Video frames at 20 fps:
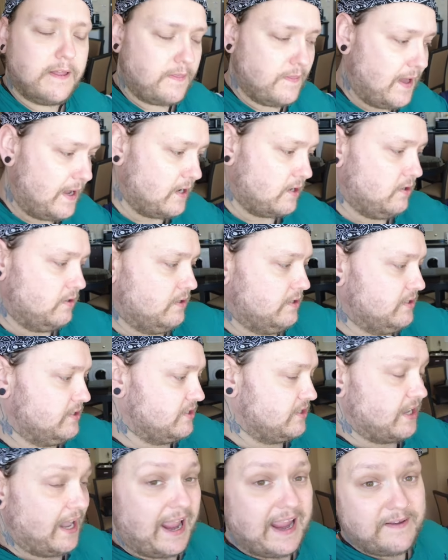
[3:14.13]
That got
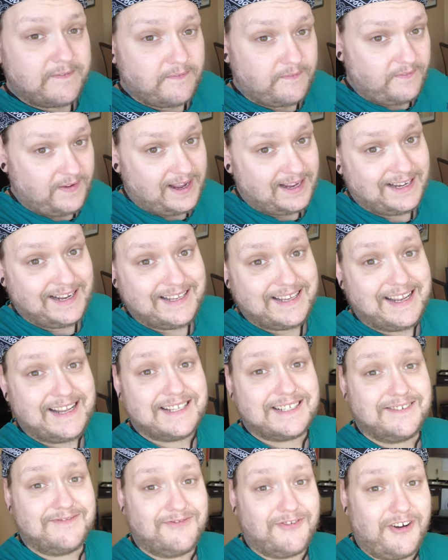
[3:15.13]
us a fairly
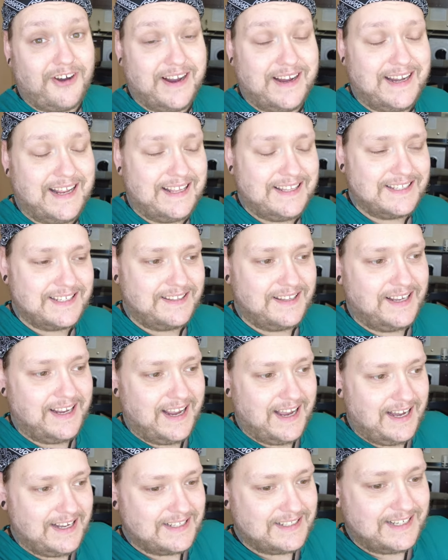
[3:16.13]
decent ride into
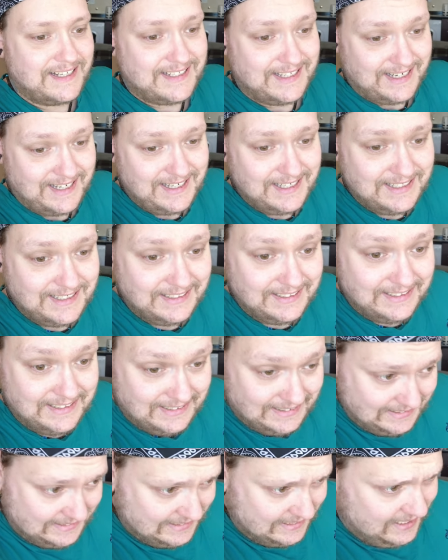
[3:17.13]
the city.
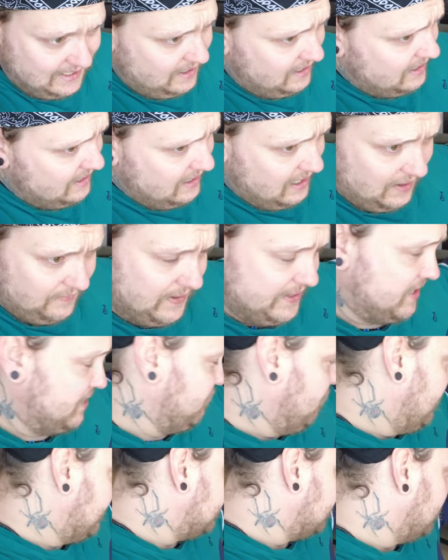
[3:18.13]
I think the ride